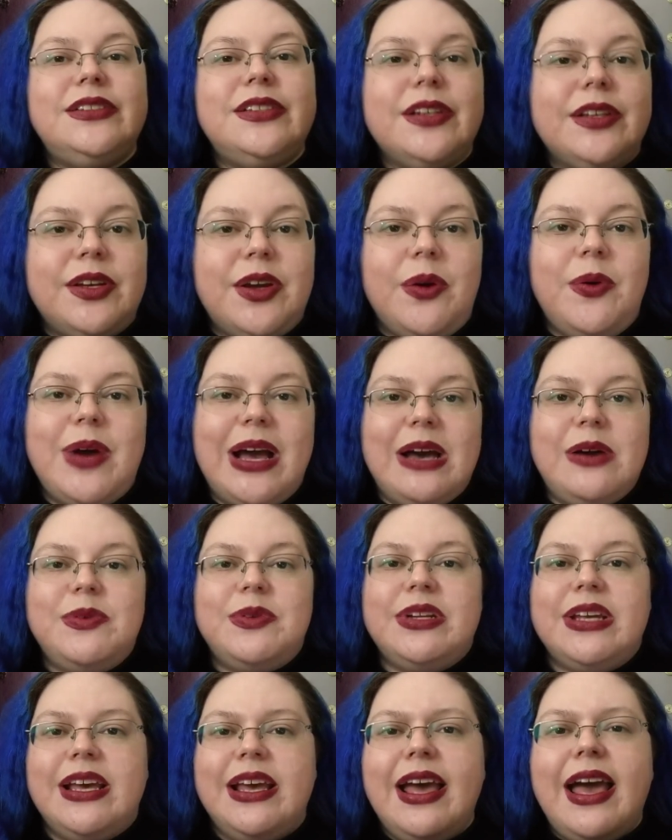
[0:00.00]
to go
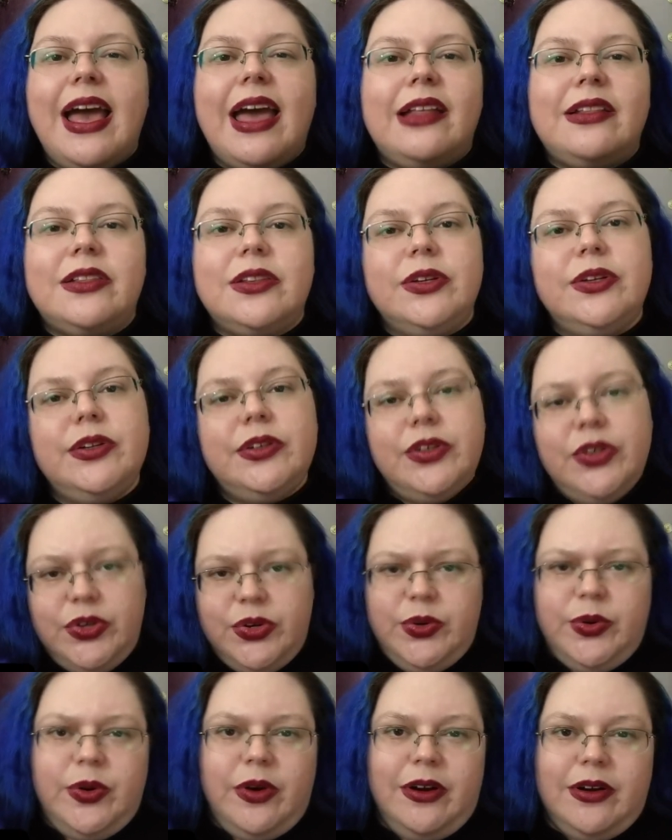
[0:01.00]
out and learn
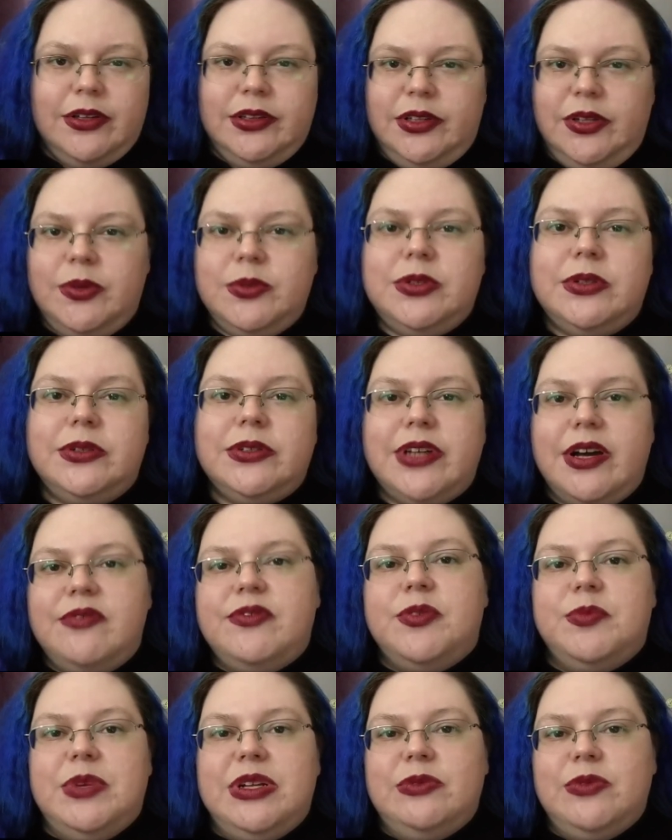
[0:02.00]
who our local
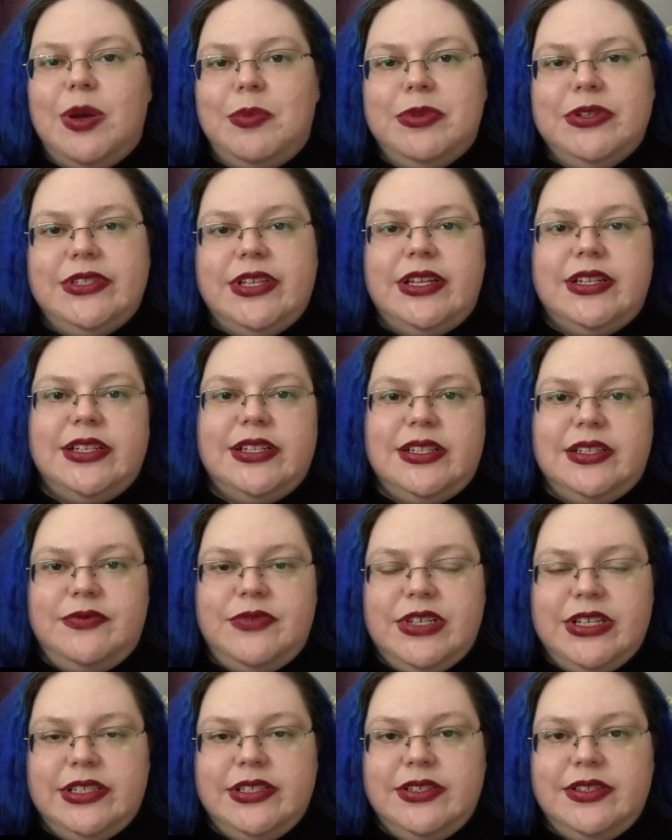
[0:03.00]
government
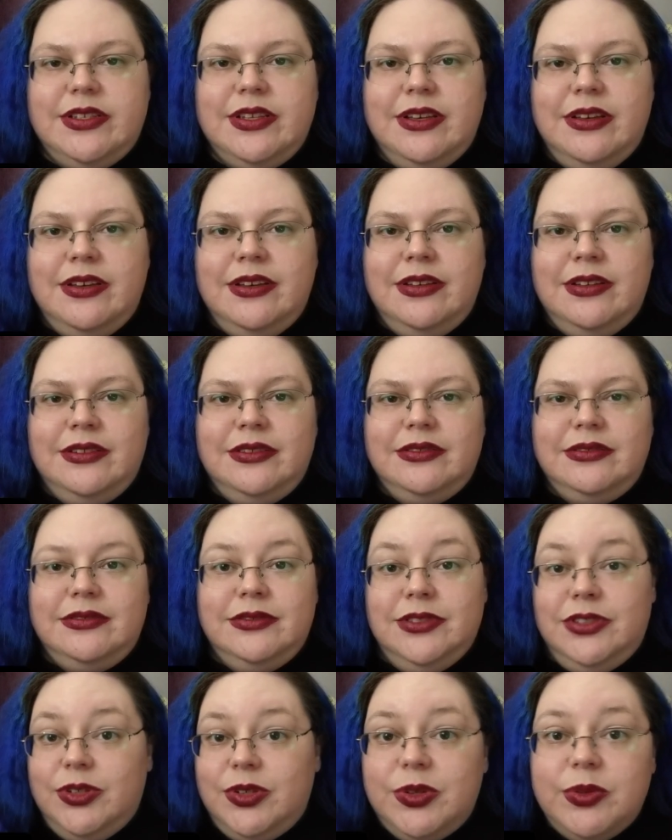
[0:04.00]
representative is.
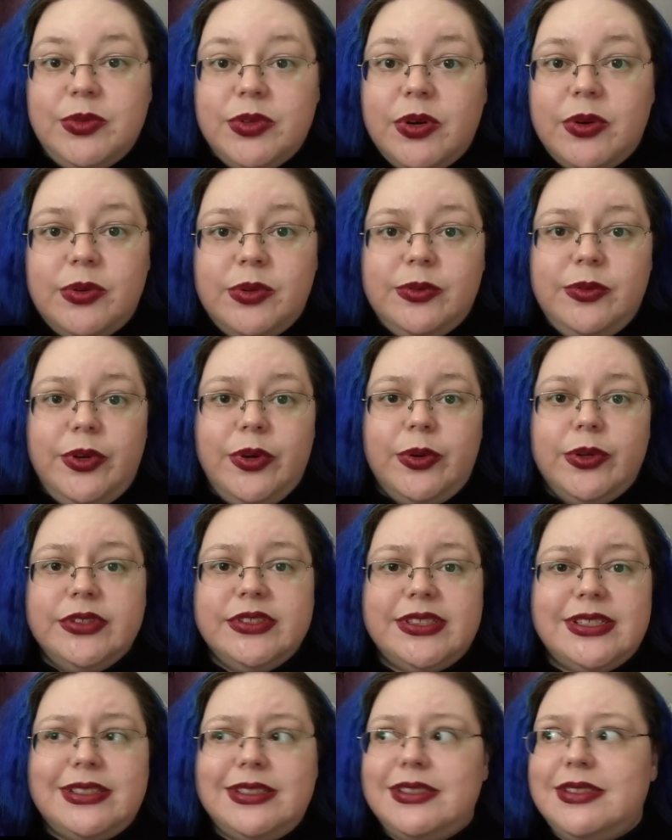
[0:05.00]
Do you know who
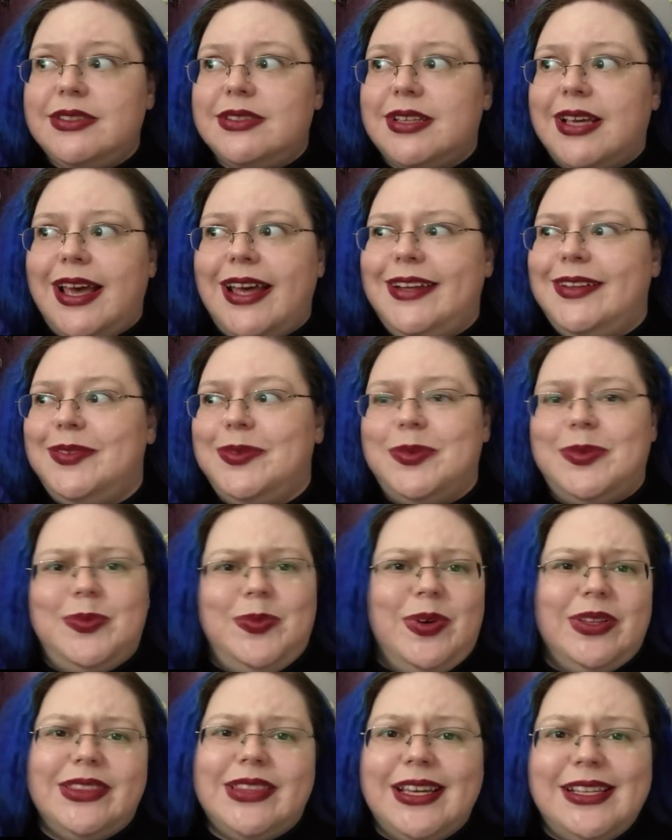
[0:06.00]
yours is and
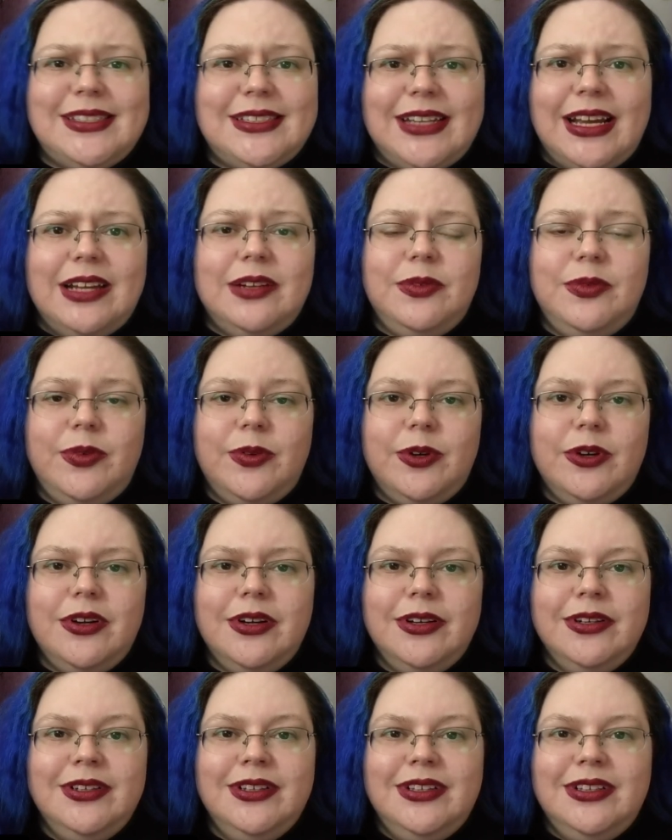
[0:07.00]
what they stand
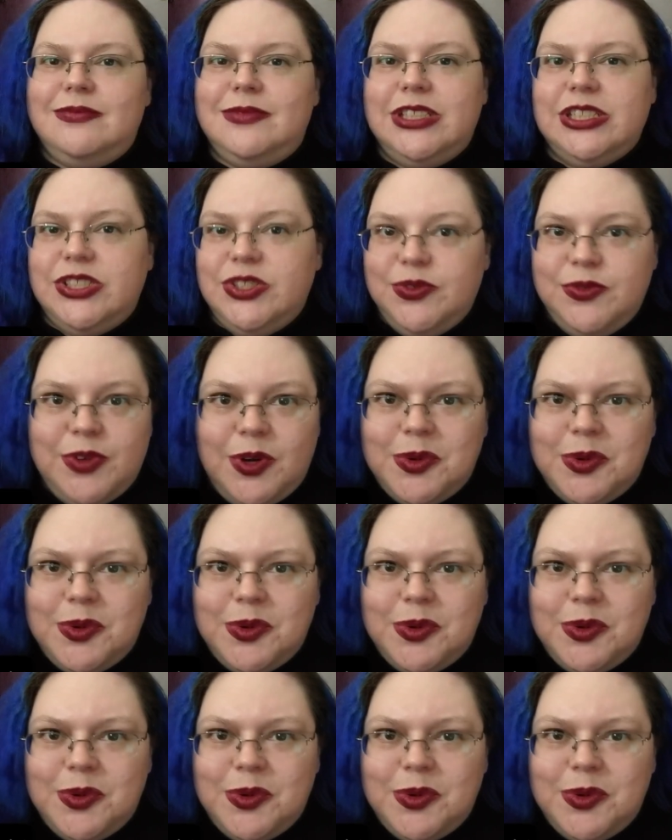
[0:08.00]
for? Did you